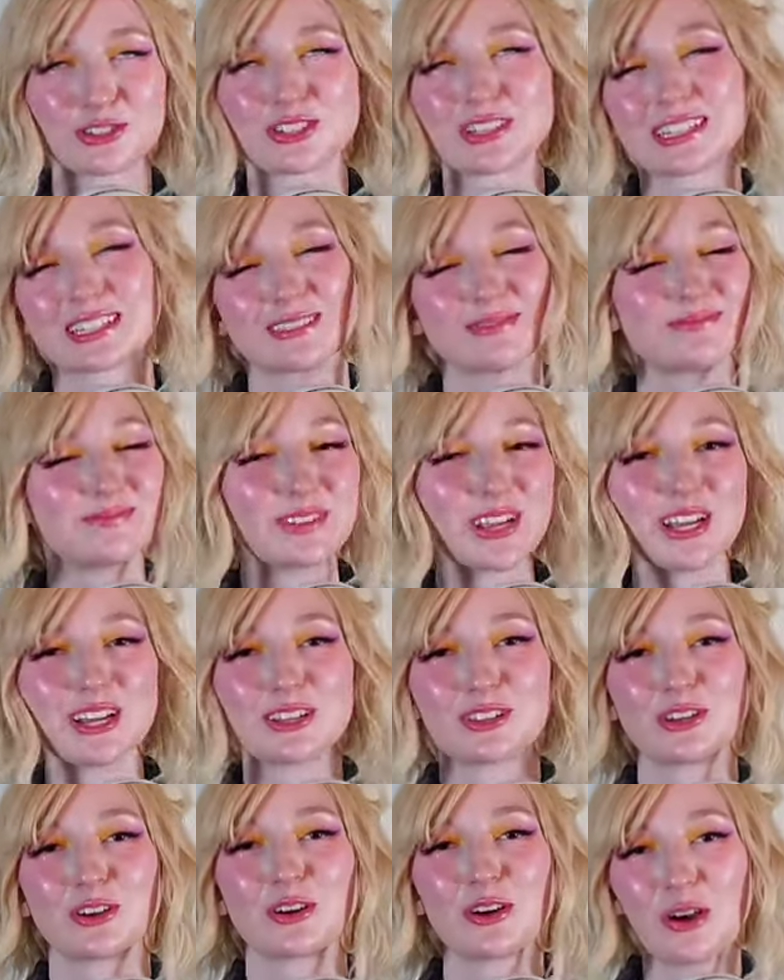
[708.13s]
It's just,
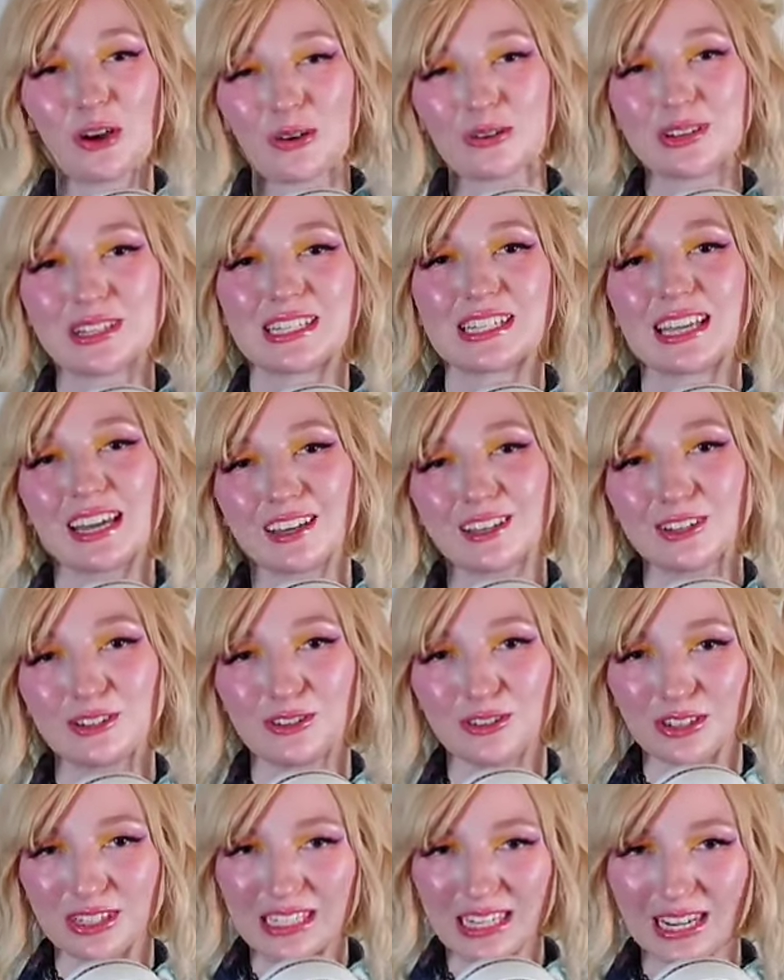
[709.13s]
they're always
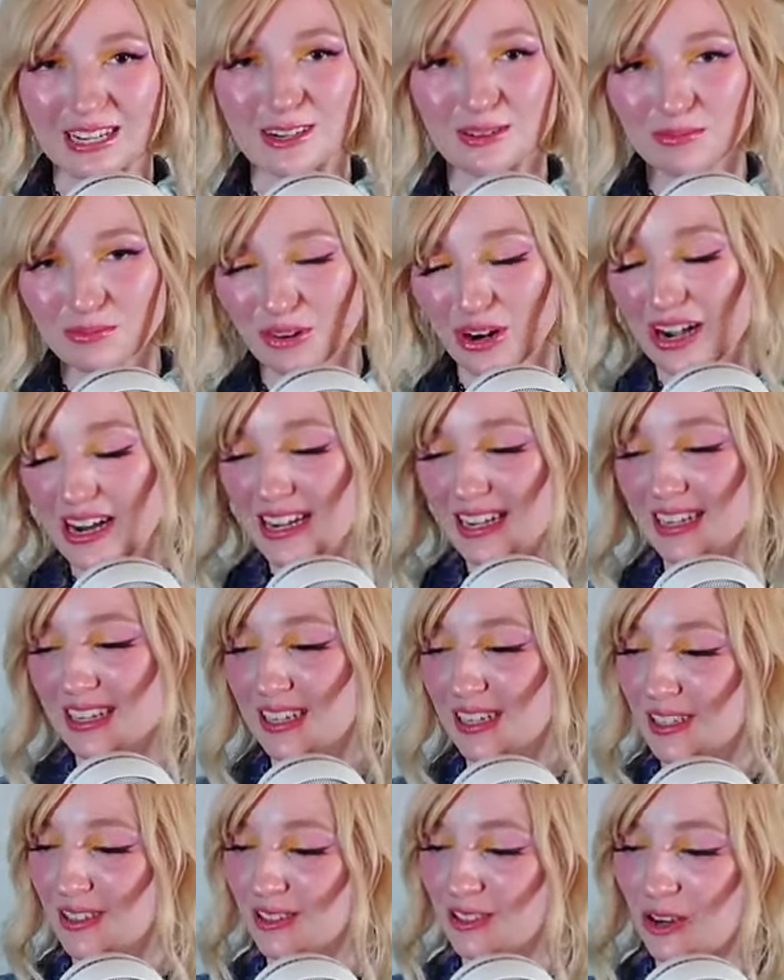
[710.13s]
telling you to take a break
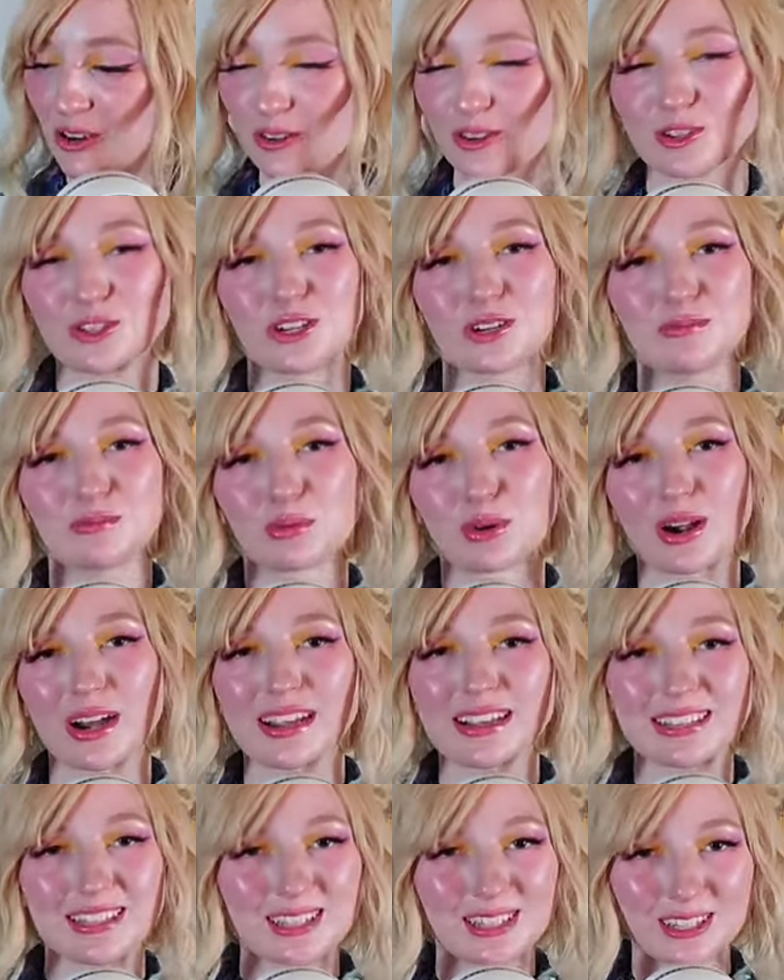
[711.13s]
and encouraging
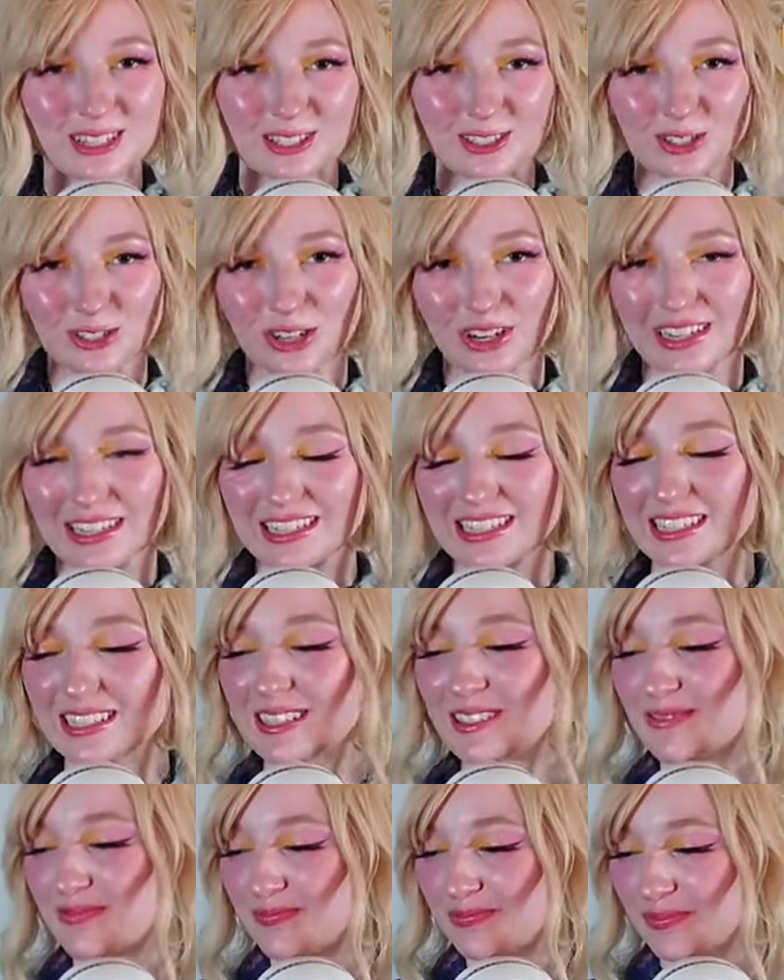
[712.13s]
breaks, and it's
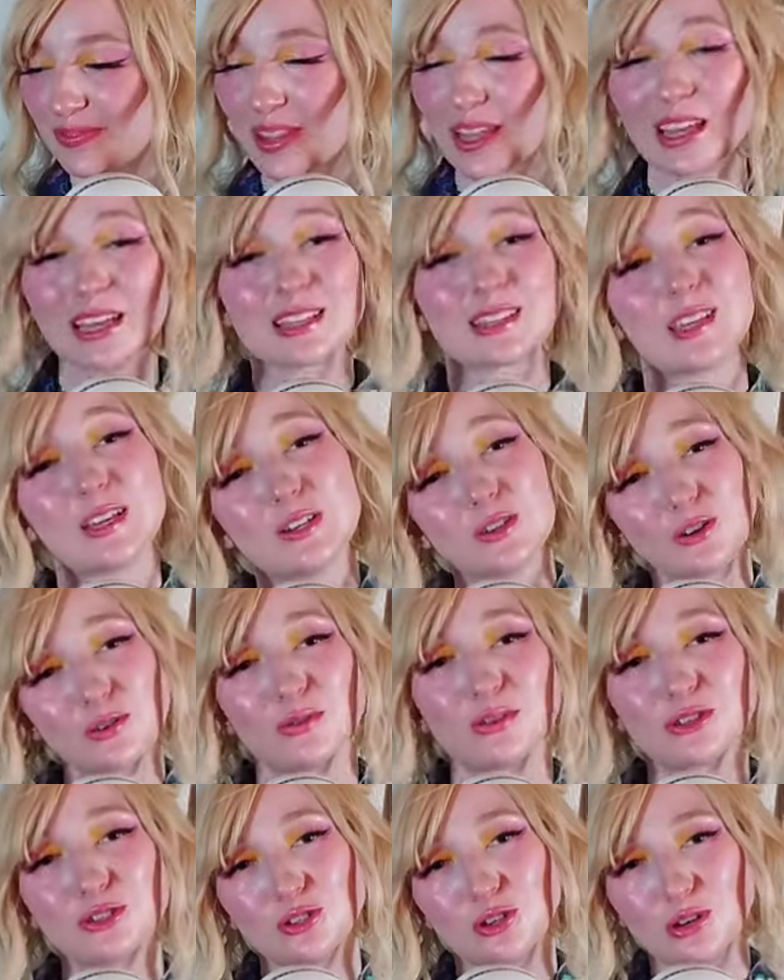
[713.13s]
just, they
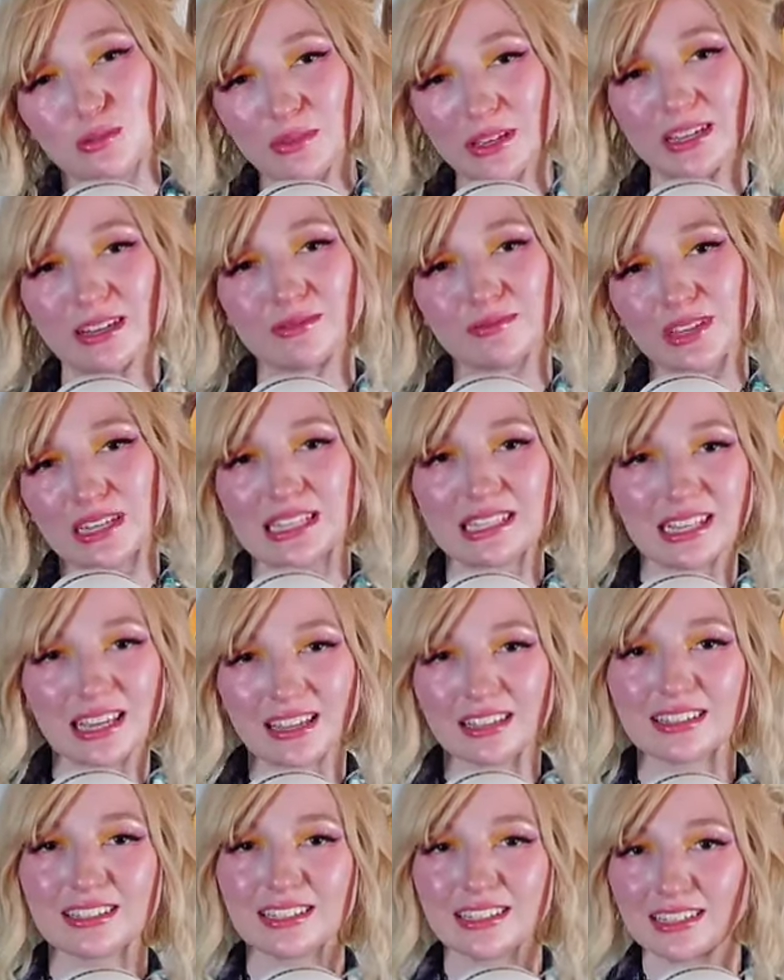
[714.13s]
don't want you to become that
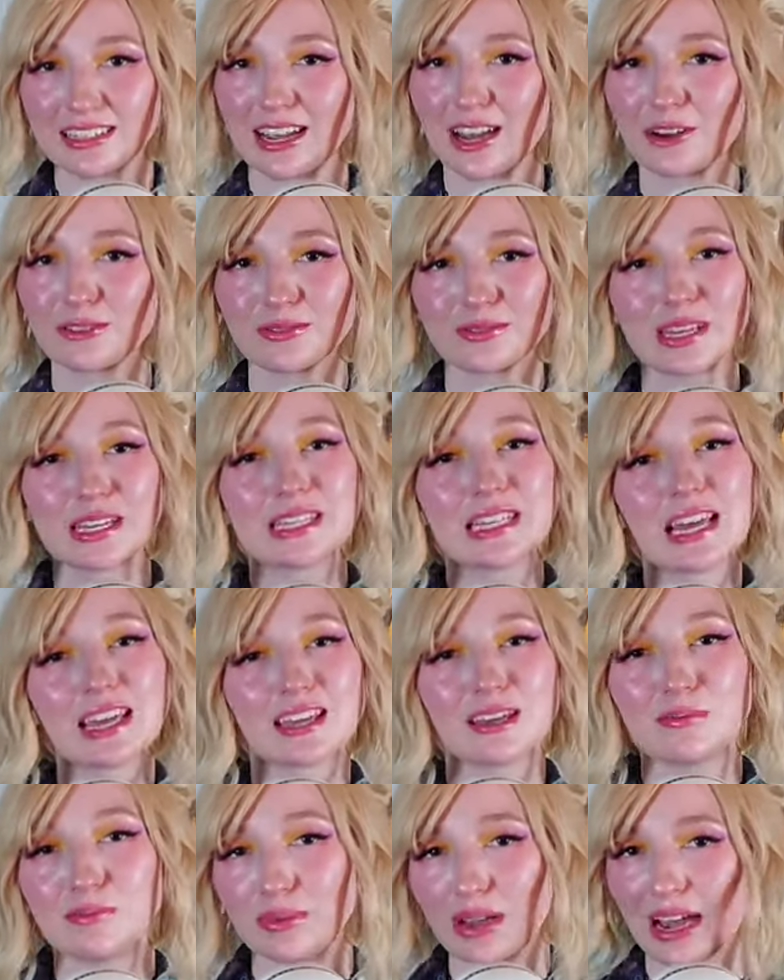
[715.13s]
skeleton now. They
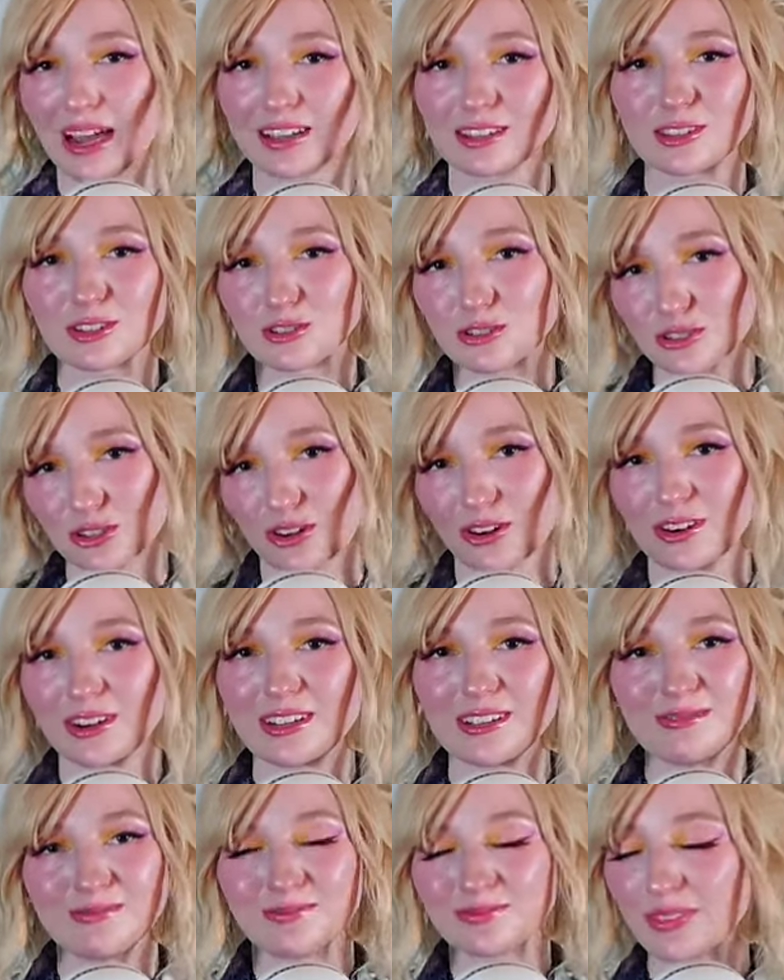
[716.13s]
take it back, they're
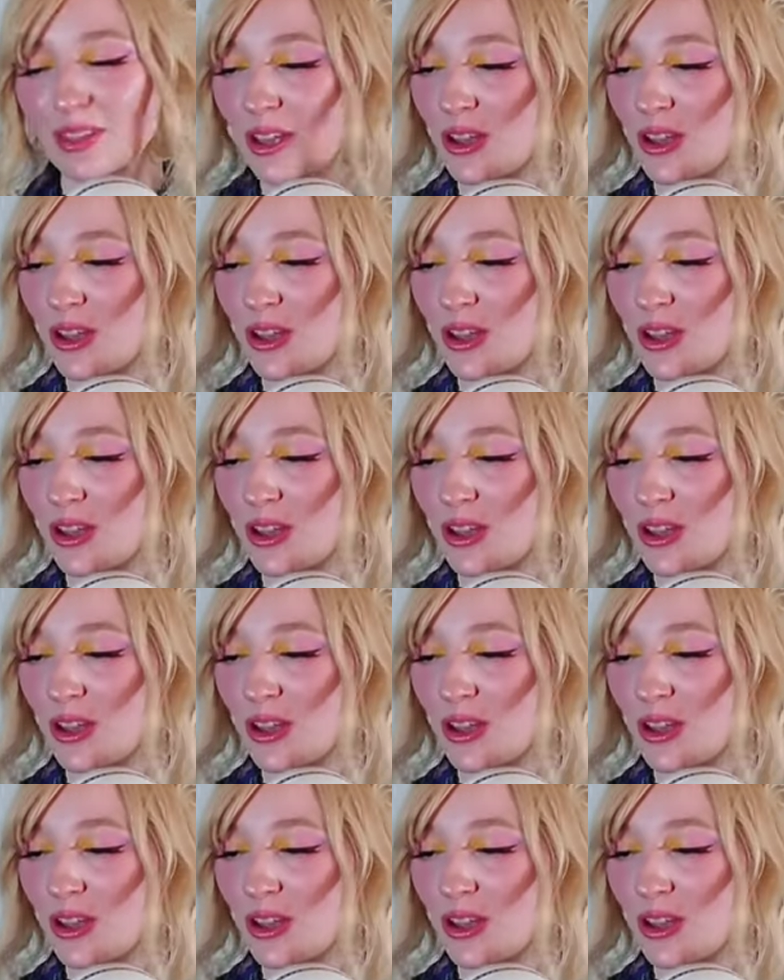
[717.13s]
sorry.